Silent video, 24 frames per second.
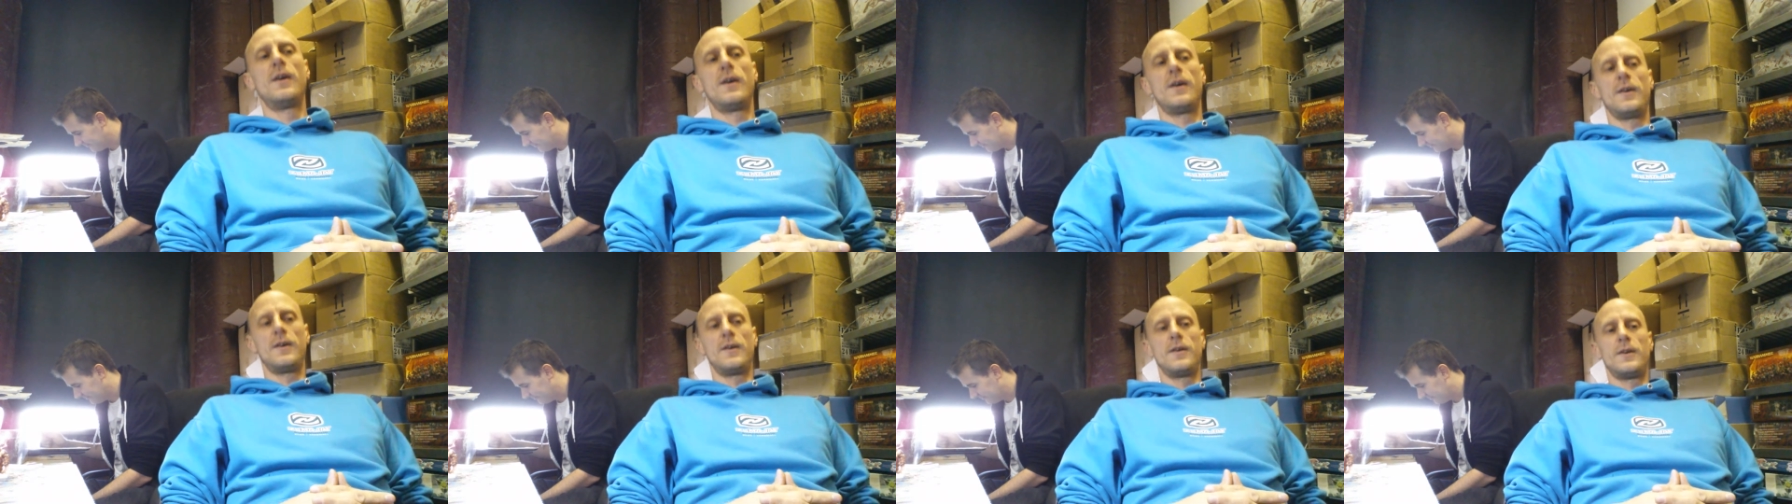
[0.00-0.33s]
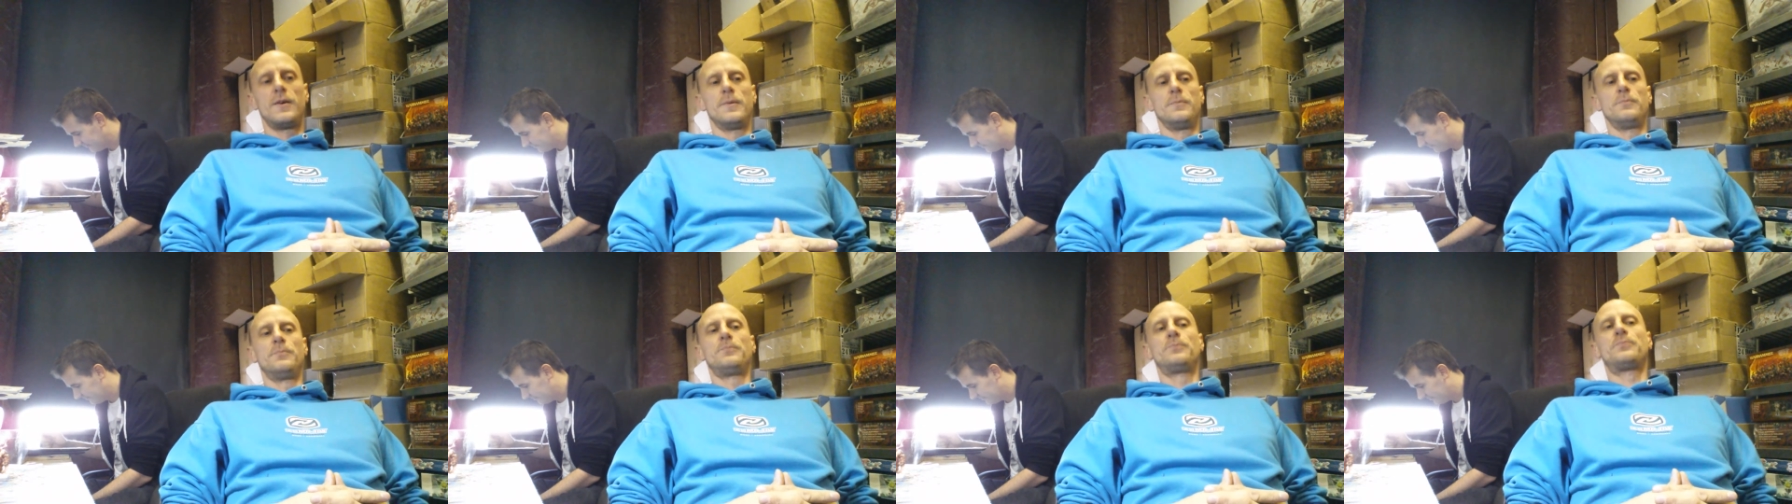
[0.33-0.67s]

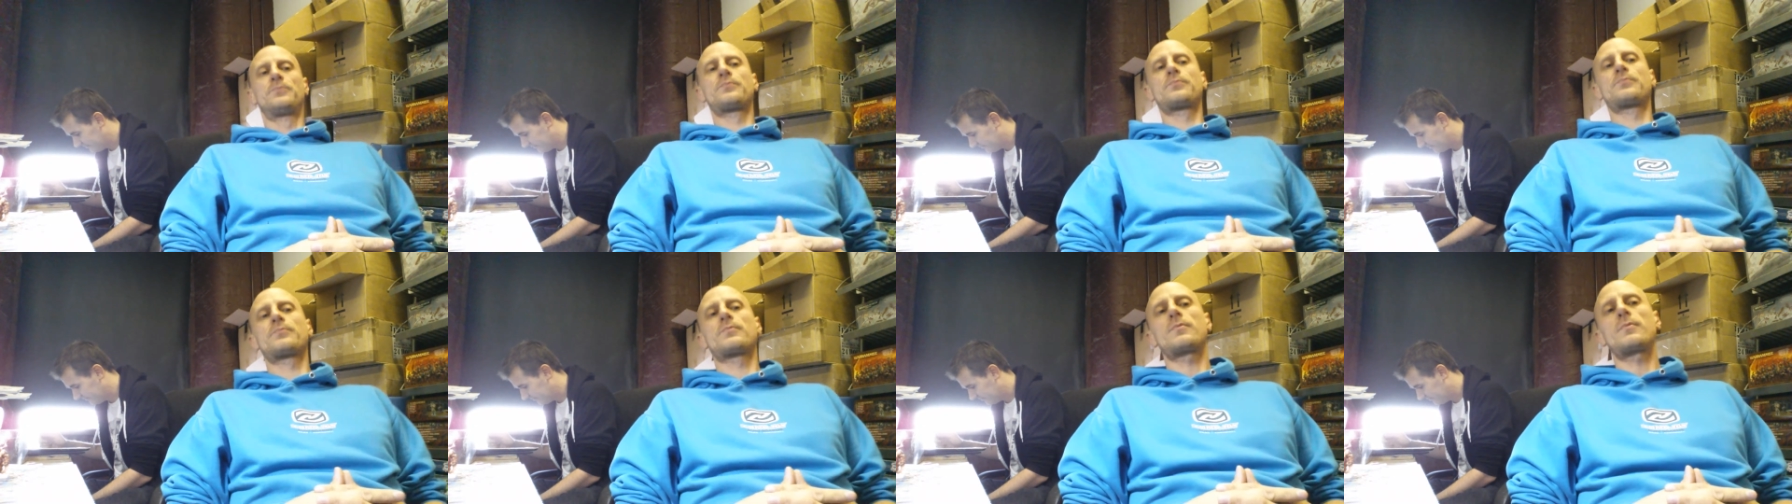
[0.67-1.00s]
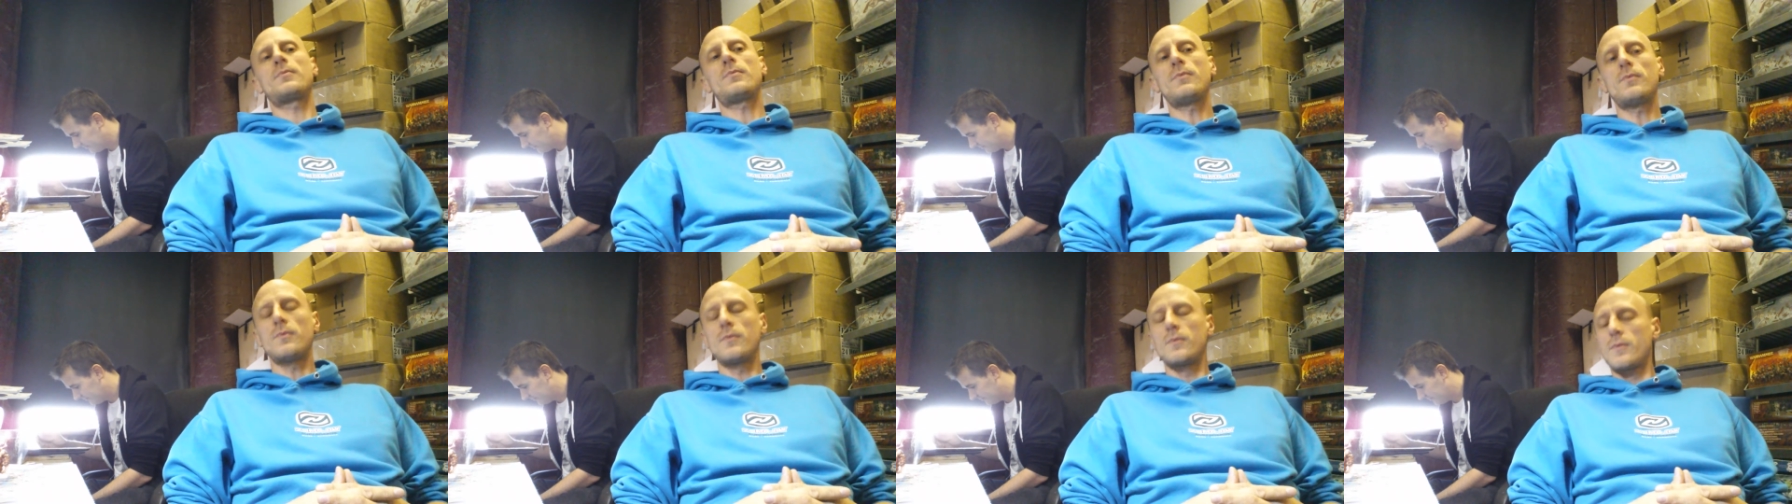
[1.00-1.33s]
Um,
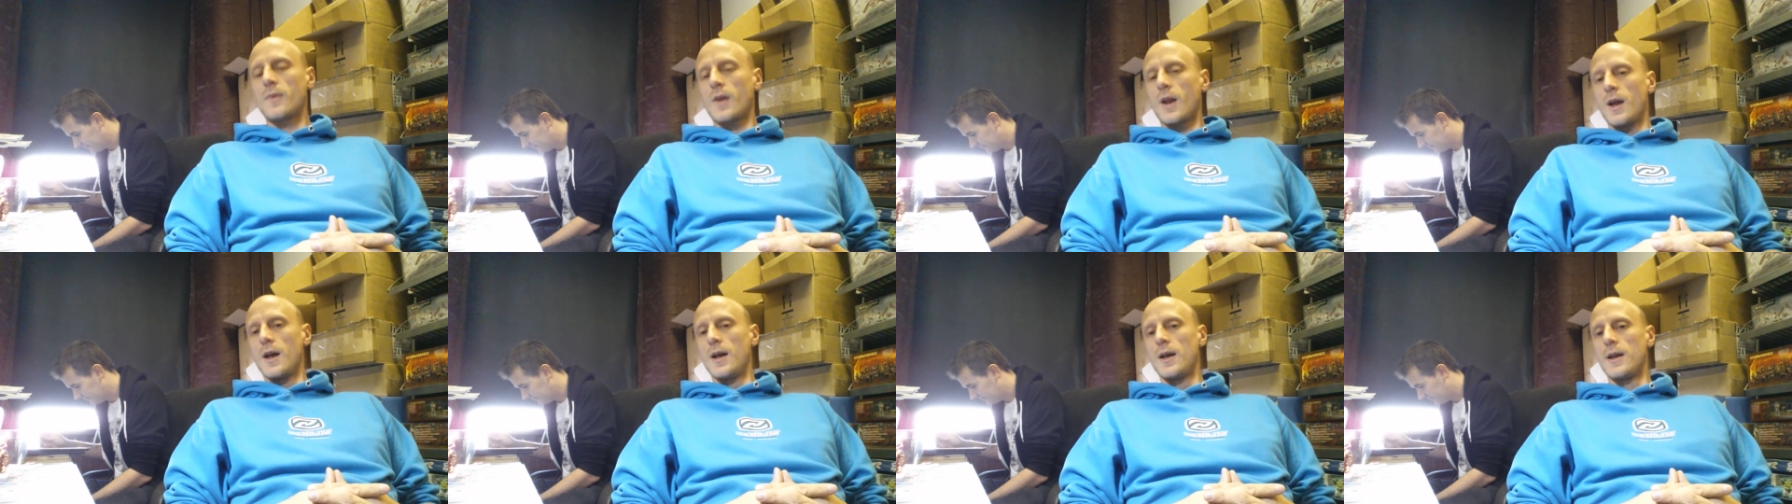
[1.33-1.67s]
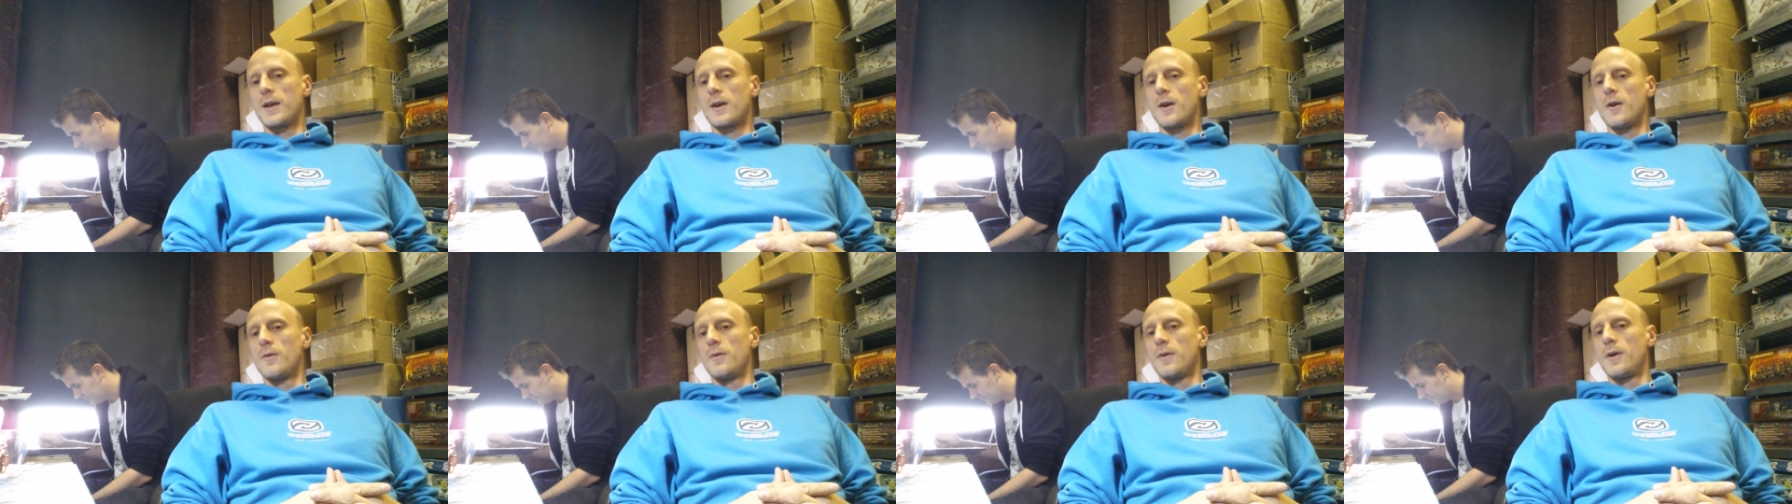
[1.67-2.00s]
there
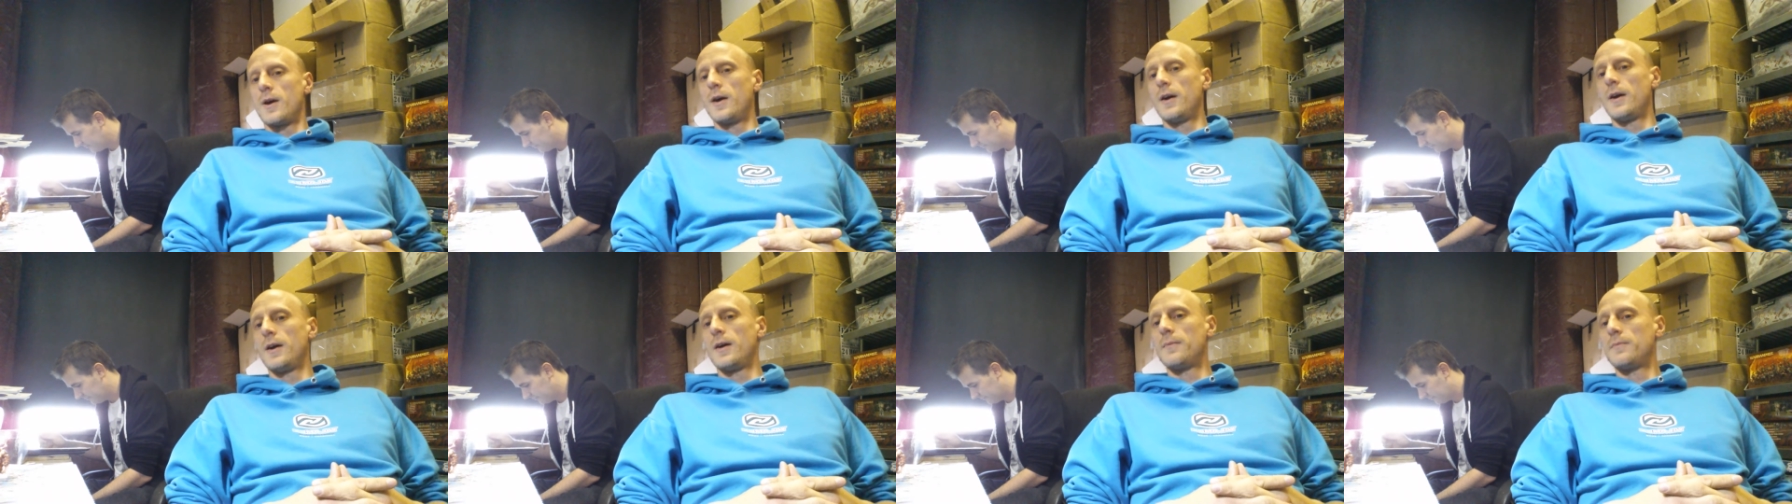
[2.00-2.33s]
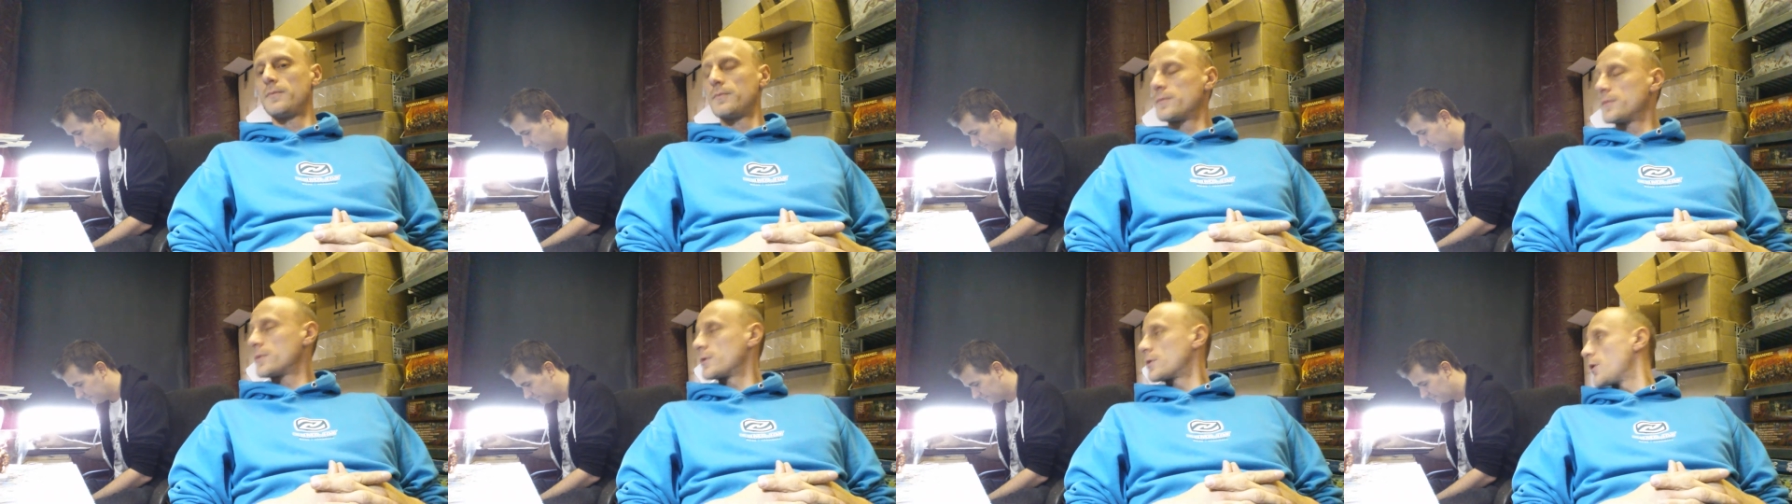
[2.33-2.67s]
you go.
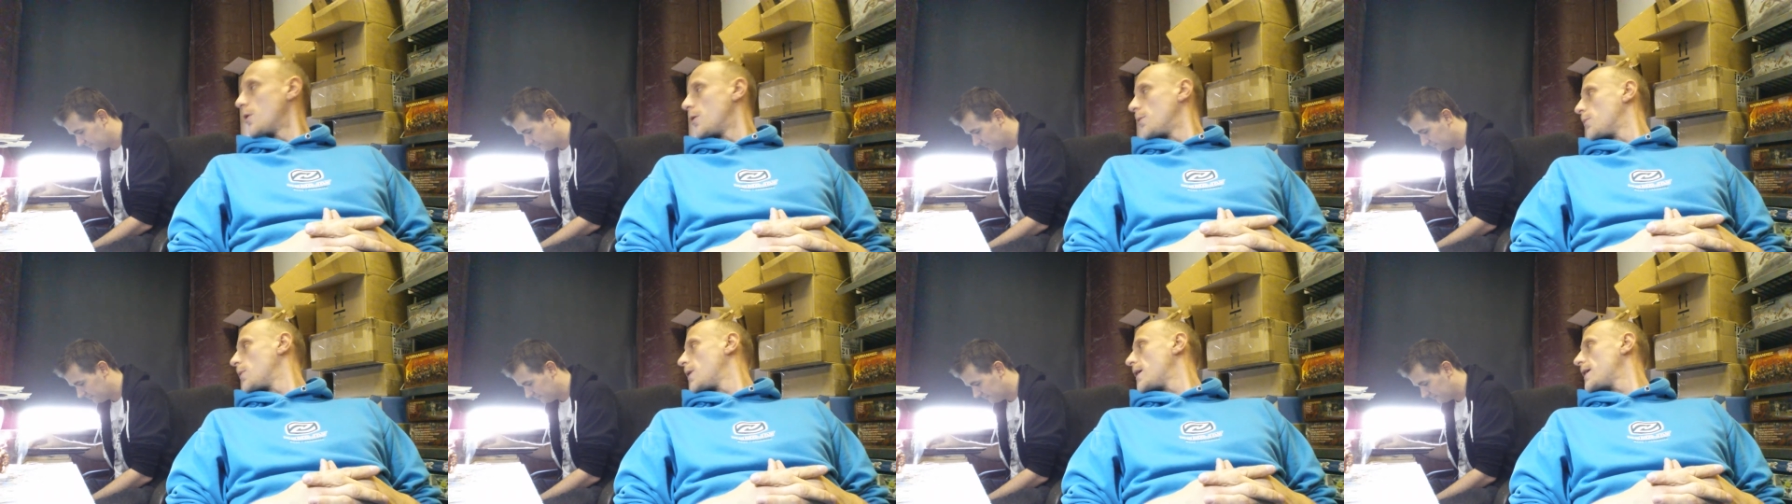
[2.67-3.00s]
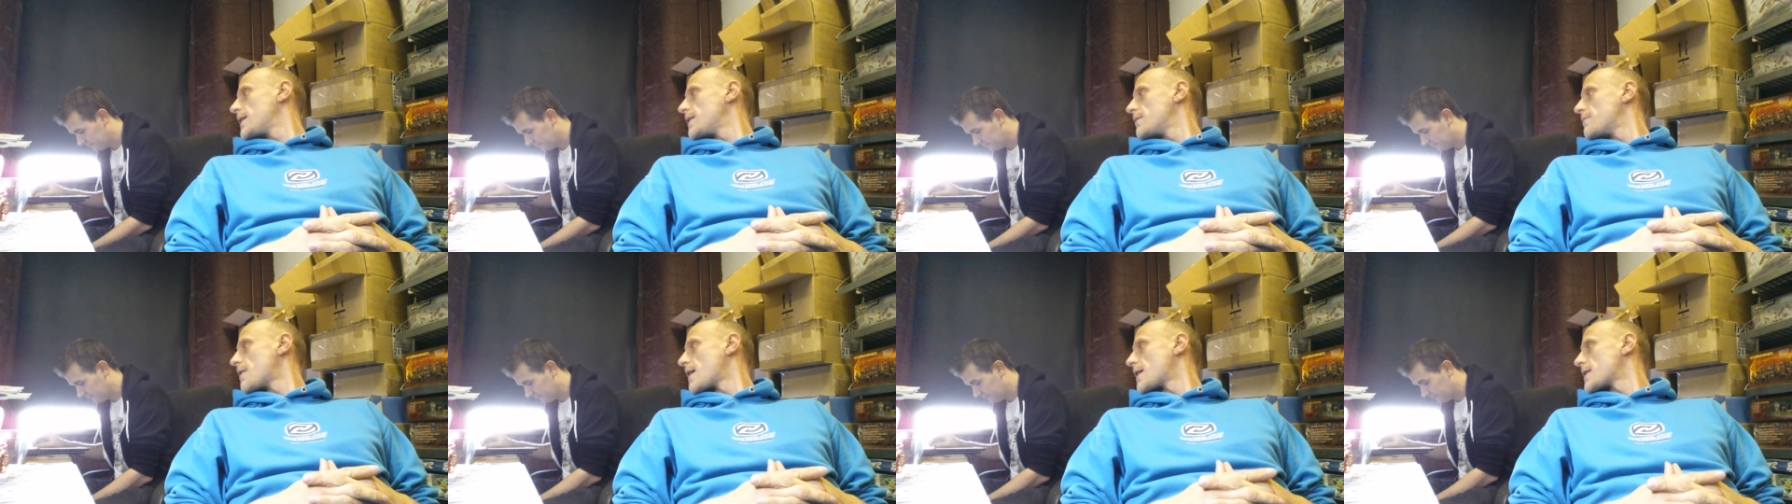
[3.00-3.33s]
Um, go on, where are
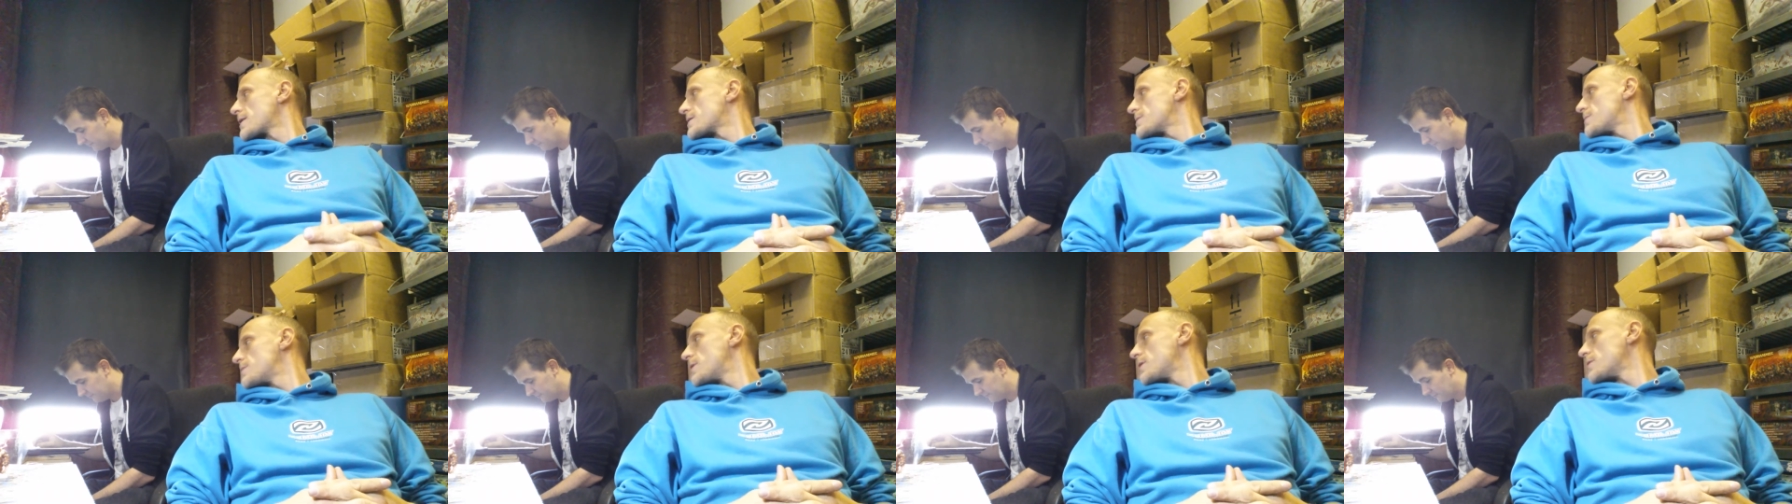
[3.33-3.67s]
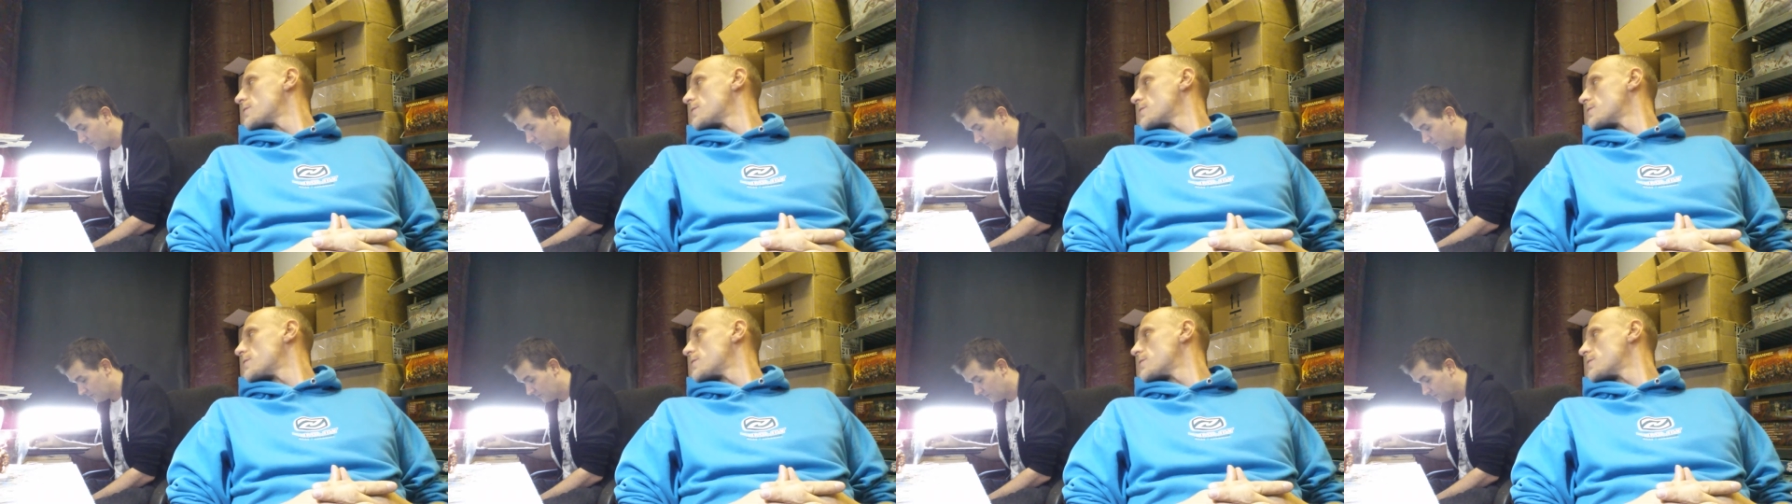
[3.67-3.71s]
you ranked with